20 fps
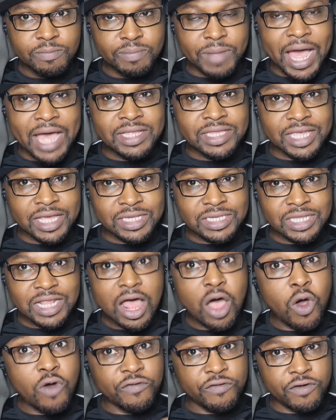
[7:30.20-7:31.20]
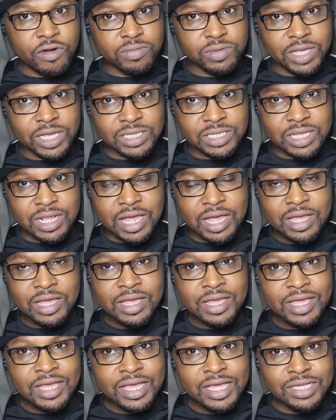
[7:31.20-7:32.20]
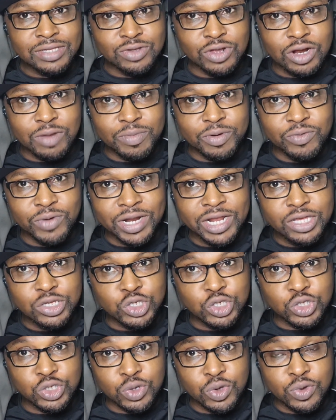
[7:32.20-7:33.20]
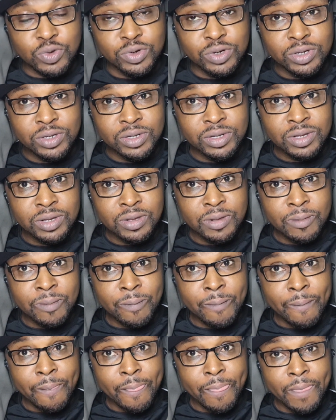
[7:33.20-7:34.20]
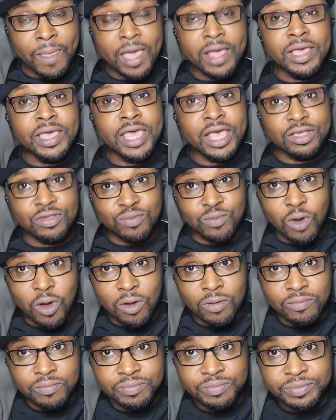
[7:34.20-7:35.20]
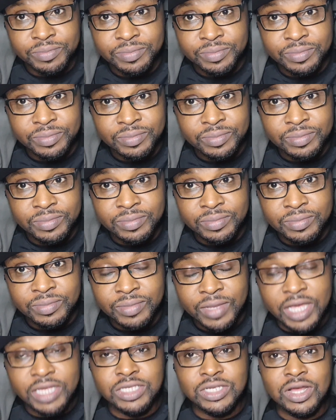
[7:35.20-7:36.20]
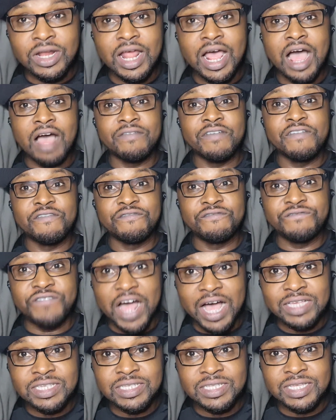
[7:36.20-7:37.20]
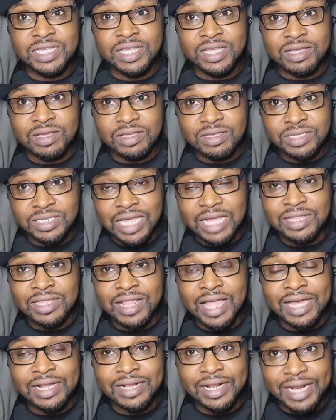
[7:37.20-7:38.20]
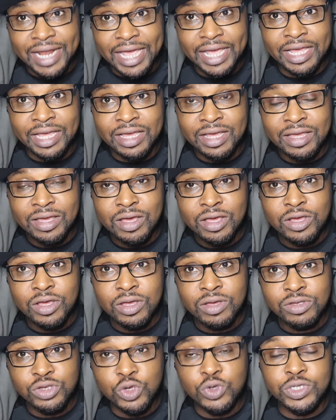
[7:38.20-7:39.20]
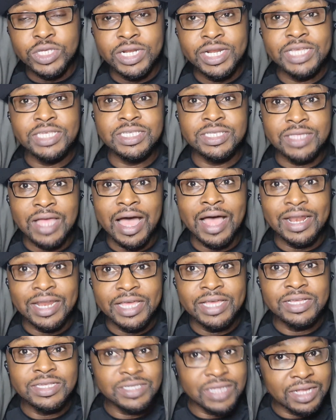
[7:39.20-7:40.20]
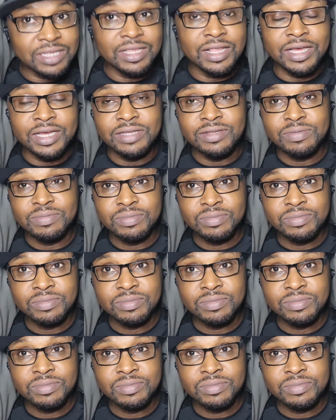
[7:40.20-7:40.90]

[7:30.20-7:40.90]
by Tesla or from Tesla is going to be released soon. And guess what? is going to have a fast satellite link using his Starlink satellite